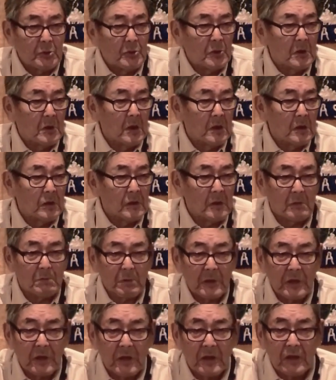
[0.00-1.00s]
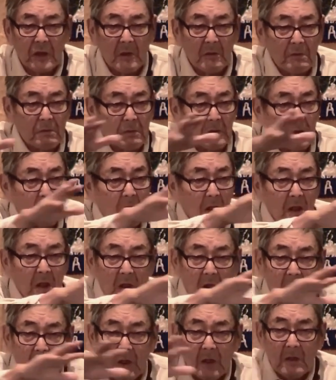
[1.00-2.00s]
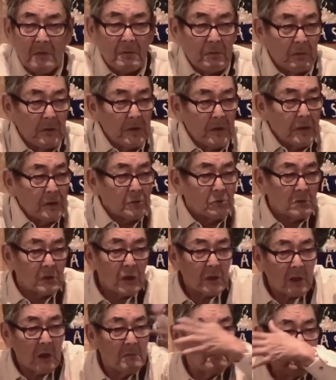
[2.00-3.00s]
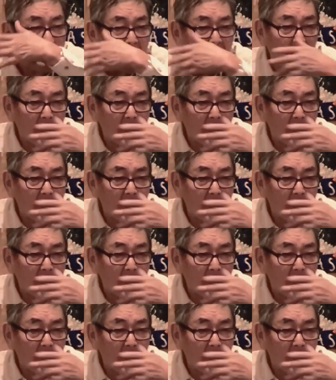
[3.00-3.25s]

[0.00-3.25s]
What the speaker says: There'll be enough. Fish will come back.